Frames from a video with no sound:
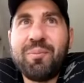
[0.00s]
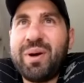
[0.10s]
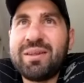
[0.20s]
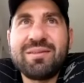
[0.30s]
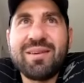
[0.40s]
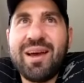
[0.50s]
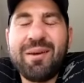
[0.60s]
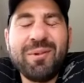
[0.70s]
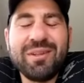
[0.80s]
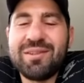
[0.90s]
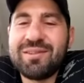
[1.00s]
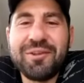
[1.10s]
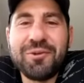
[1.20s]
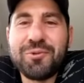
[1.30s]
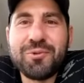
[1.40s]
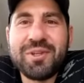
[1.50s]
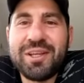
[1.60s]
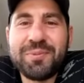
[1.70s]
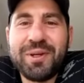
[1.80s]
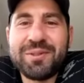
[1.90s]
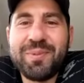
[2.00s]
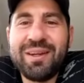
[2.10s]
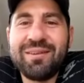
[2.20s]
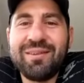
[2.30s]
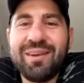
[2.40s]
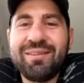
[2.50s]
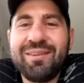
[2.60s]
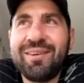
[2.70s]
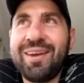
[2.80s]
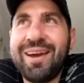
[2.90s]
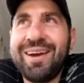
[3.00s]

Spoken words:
But just the usual suspects, mate. Nothing